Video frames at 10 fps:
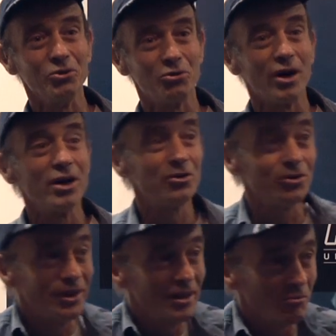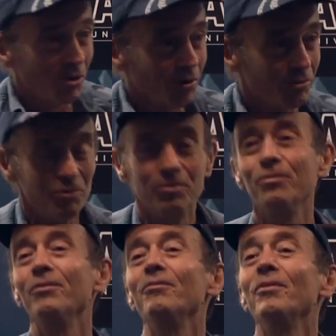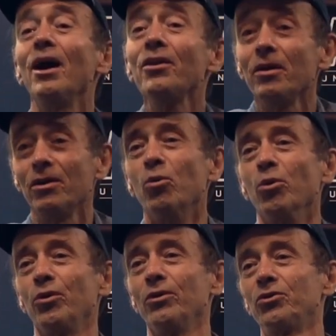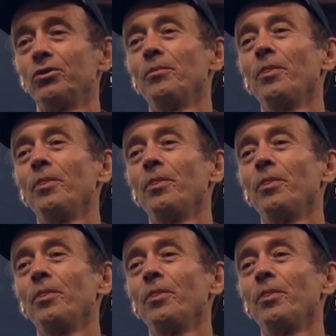You try to involve other authors